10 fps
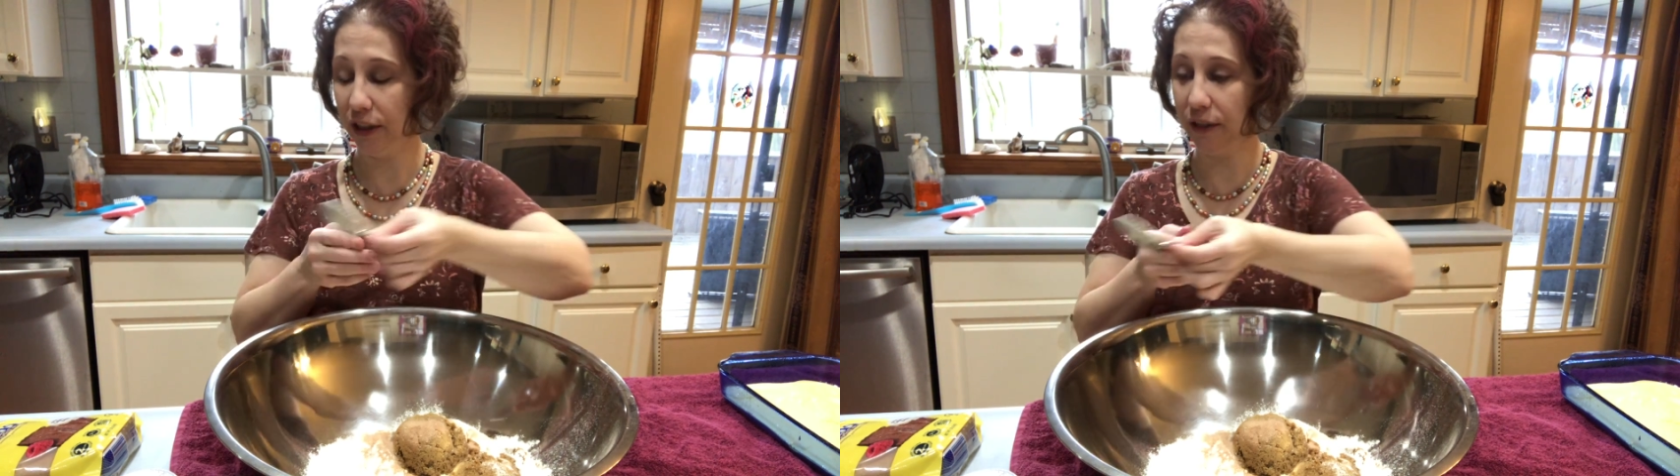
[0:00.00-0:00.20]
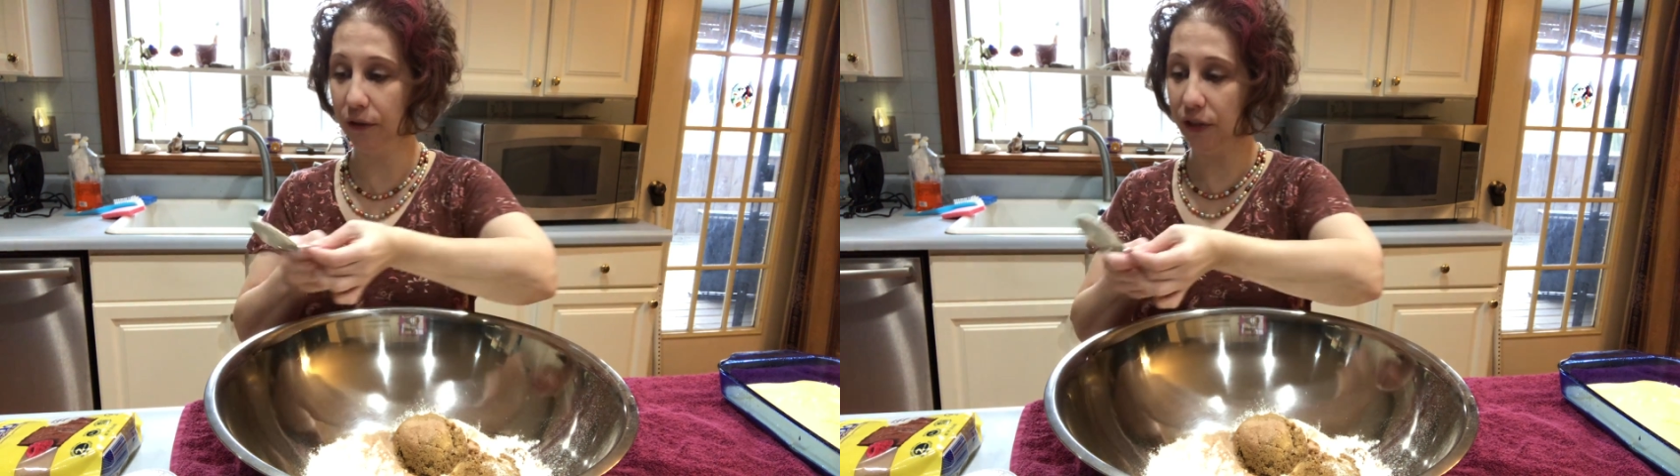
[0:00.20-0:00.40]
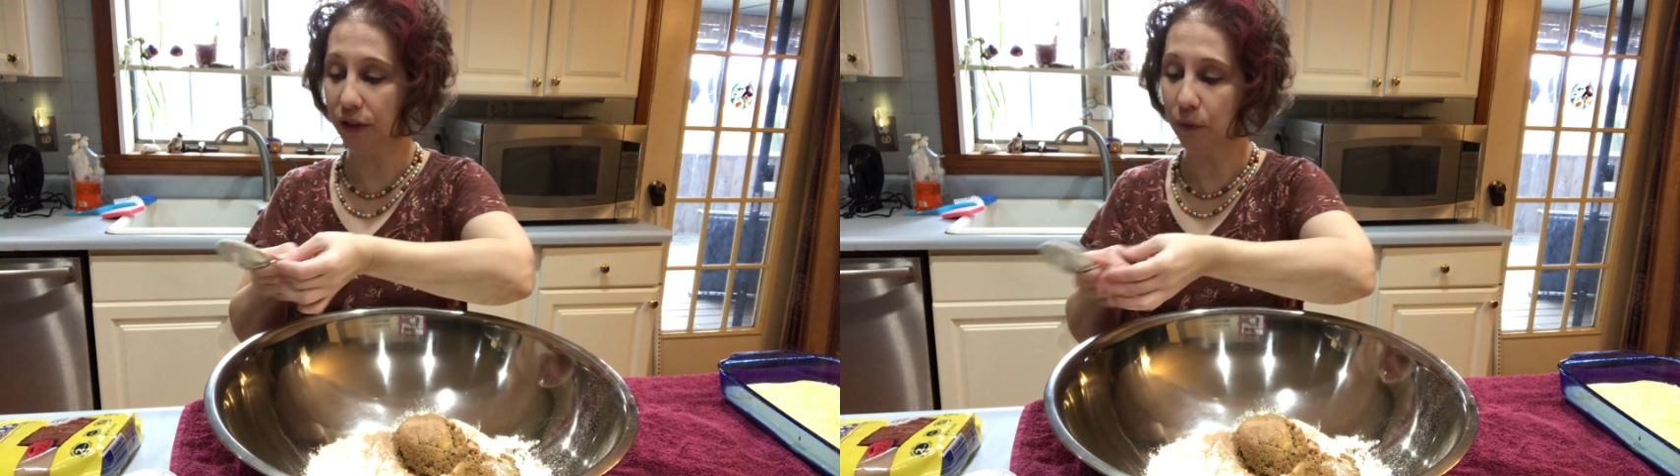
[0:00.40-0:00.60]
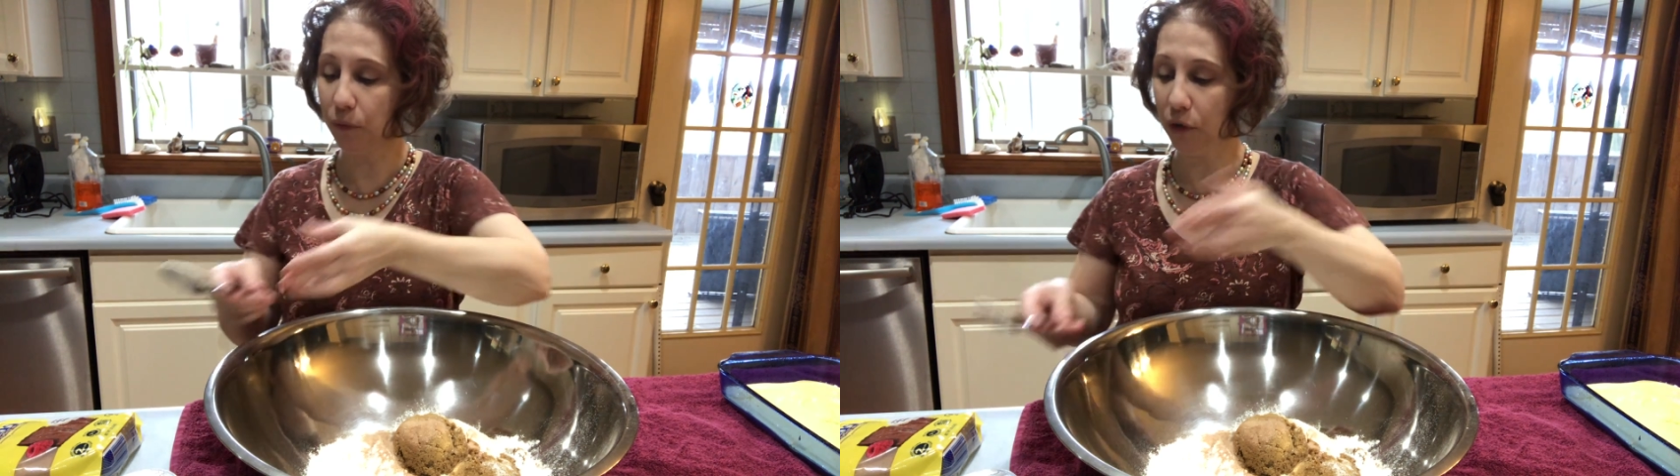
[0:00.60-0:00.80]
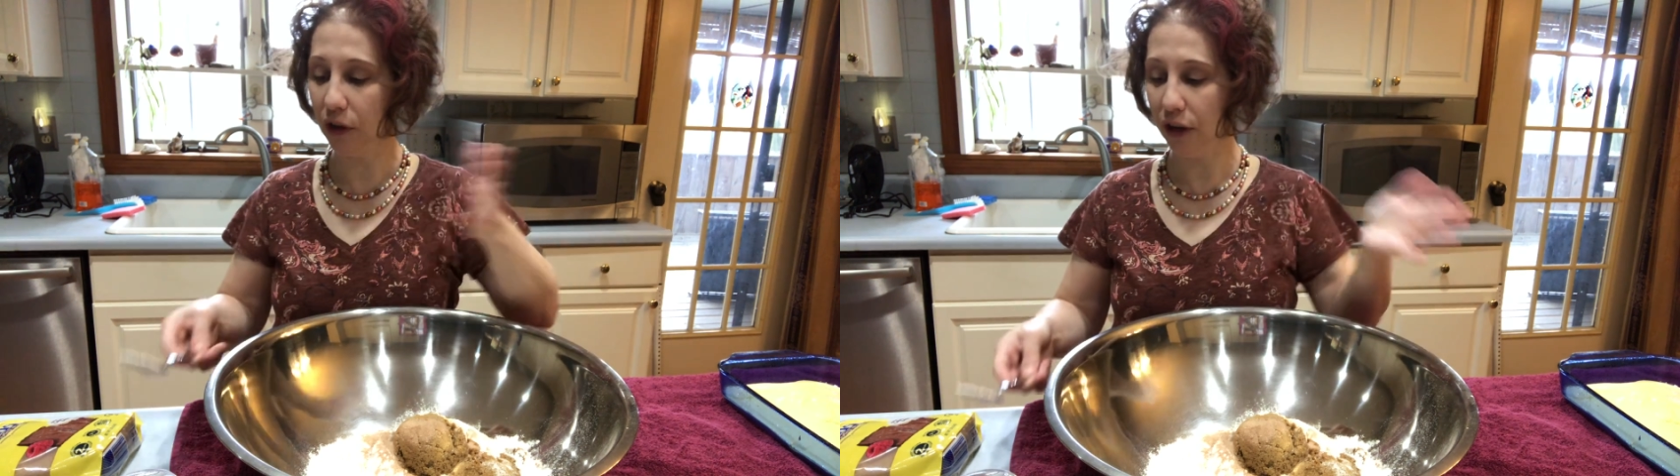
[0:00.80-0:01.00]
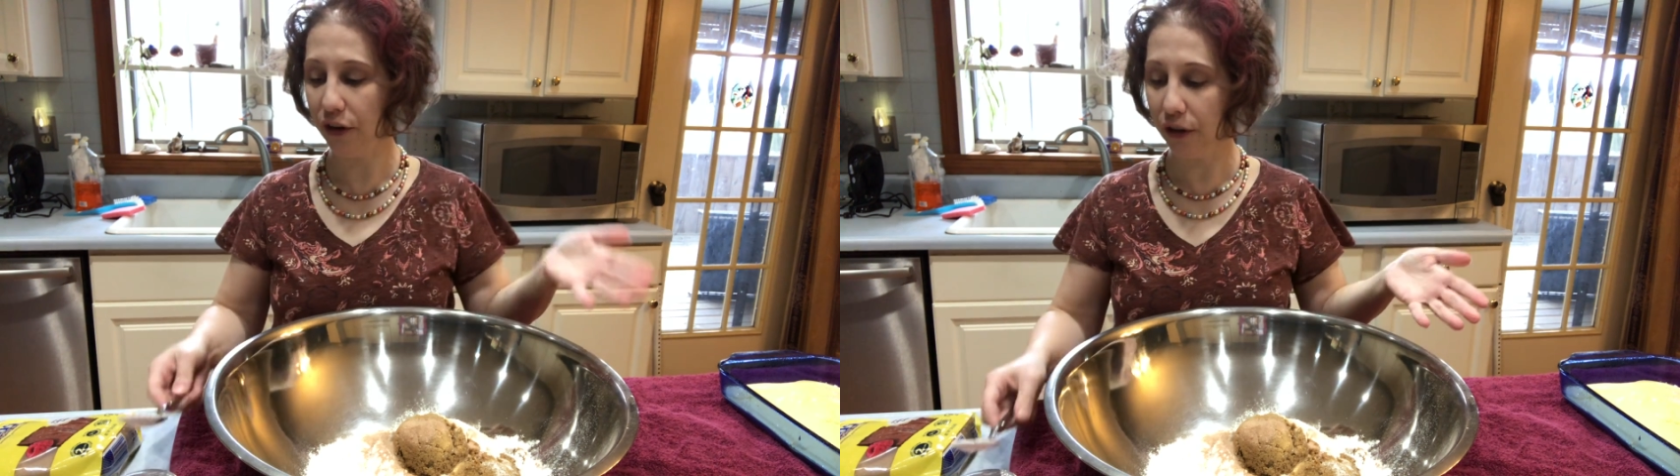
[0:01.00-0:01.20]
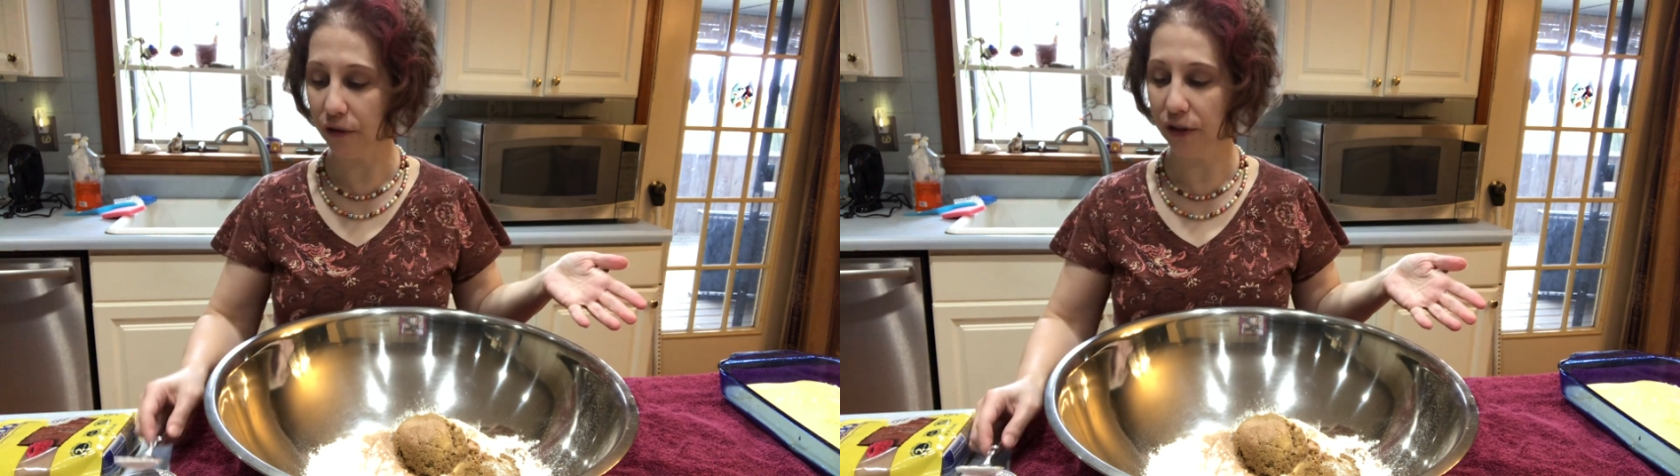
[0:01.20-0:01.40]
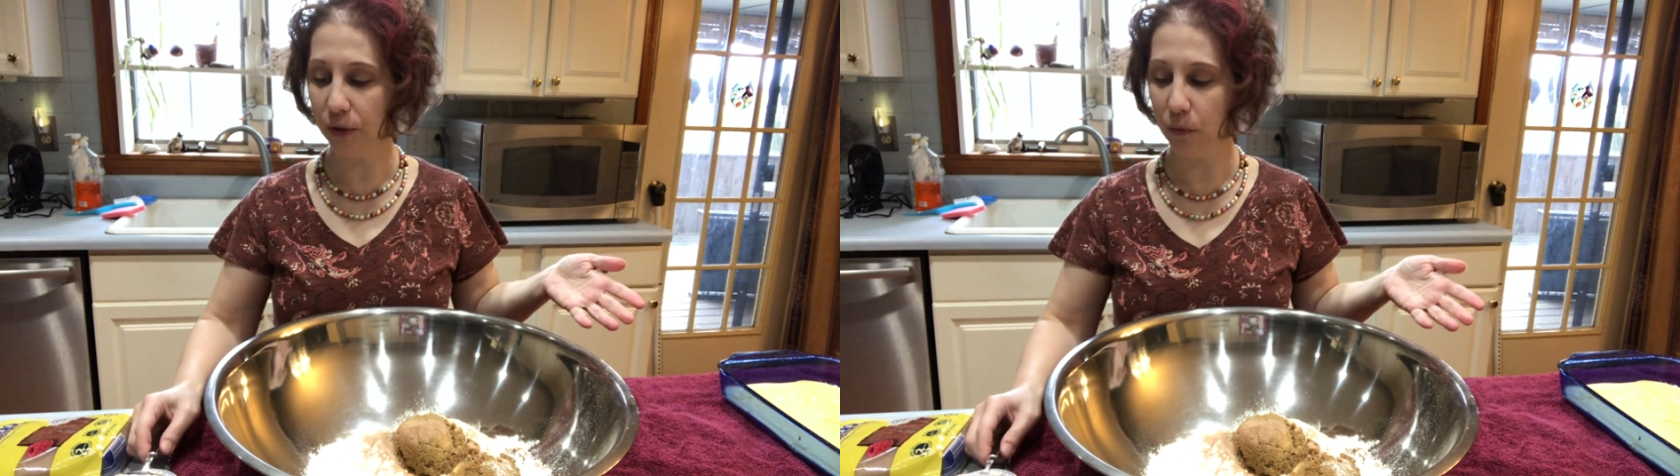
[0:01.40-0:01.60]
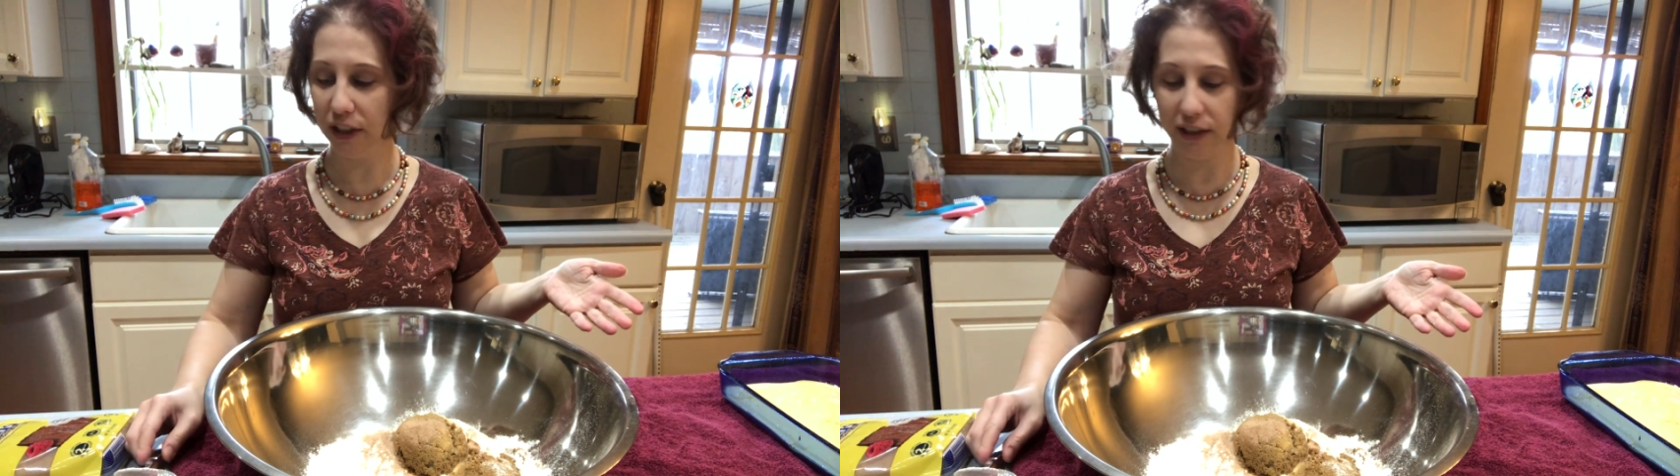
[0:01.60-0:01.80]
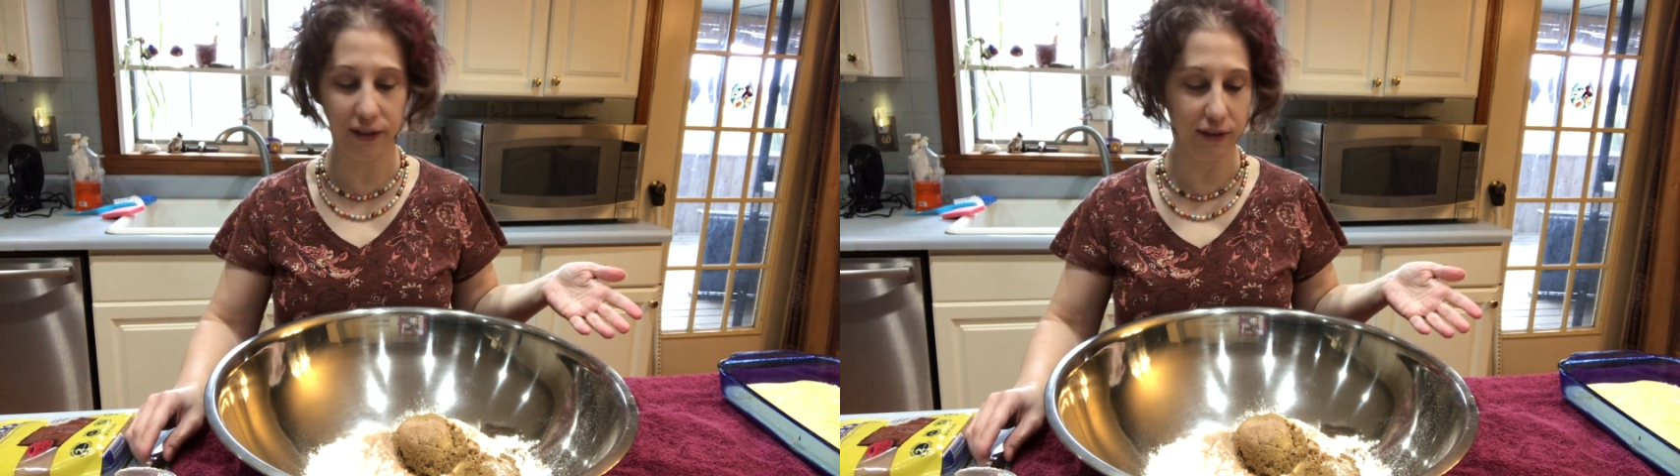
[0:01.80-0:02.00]
Now another reason
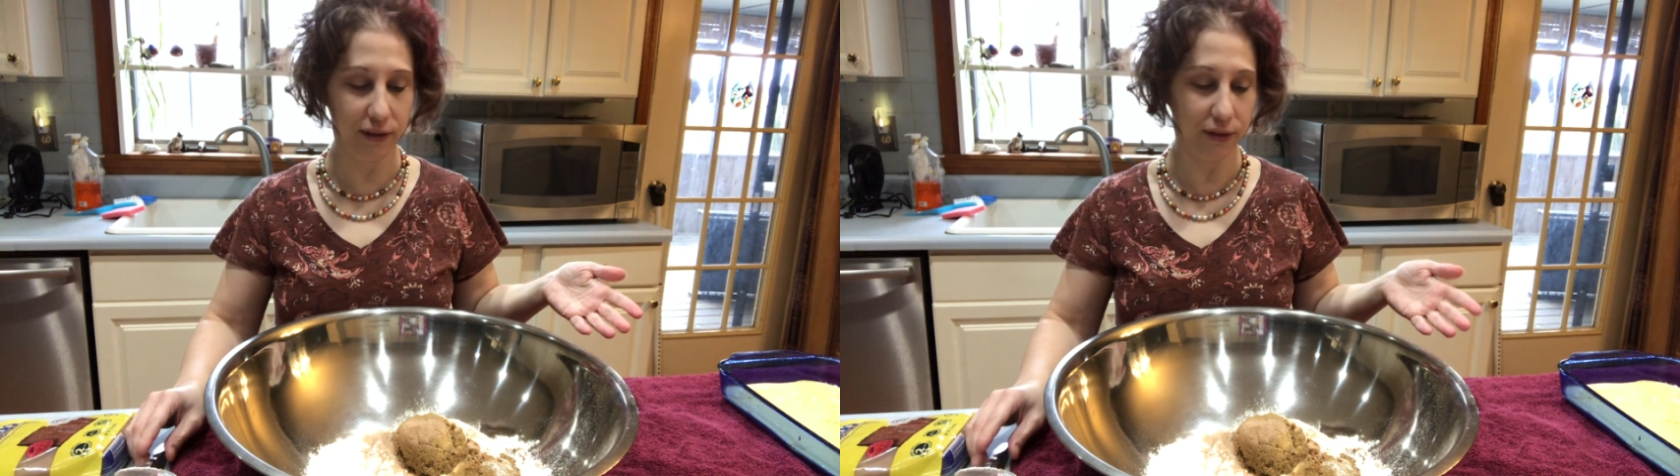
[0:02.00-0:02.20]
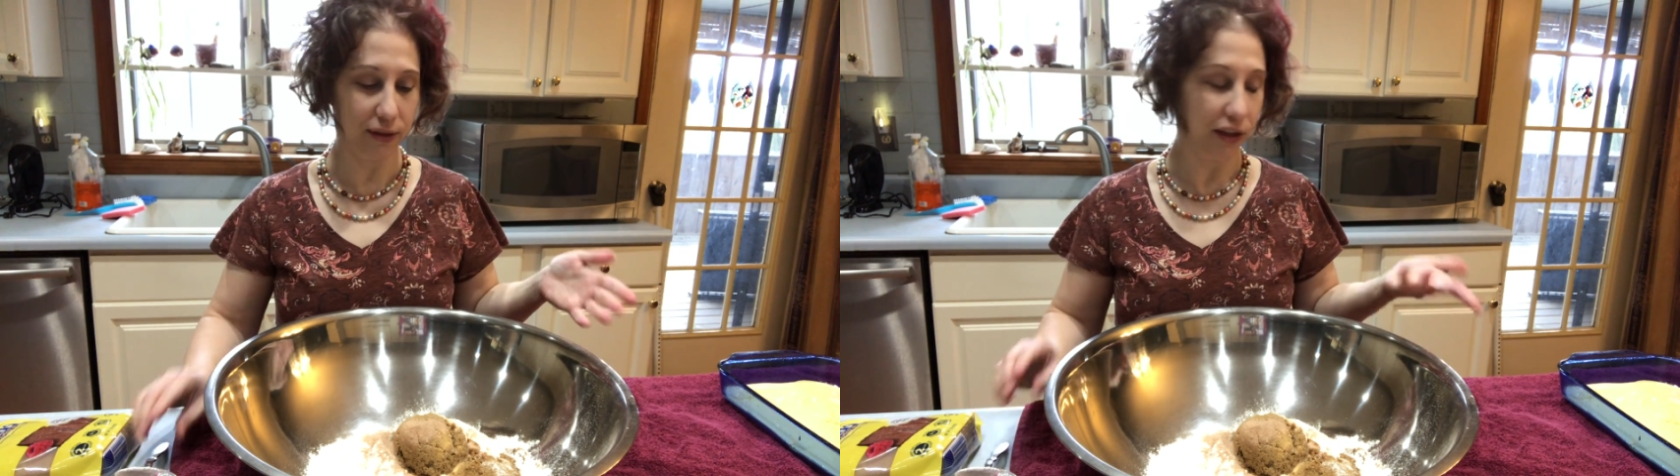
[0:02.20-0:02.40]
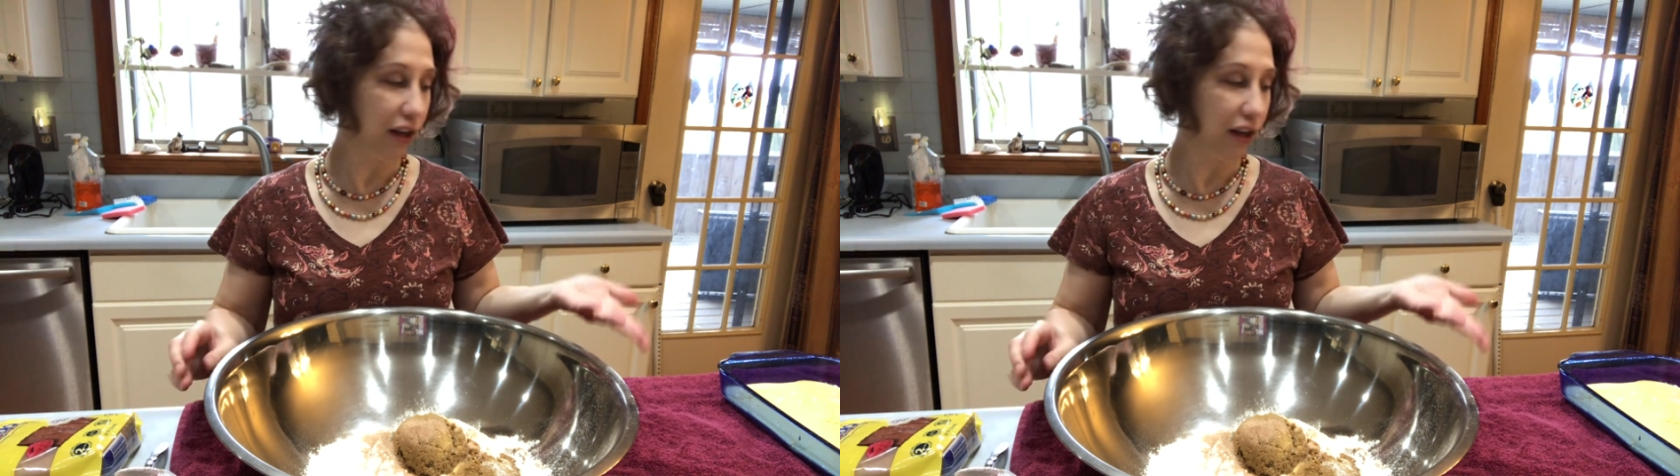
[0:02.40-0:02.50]
why I did this,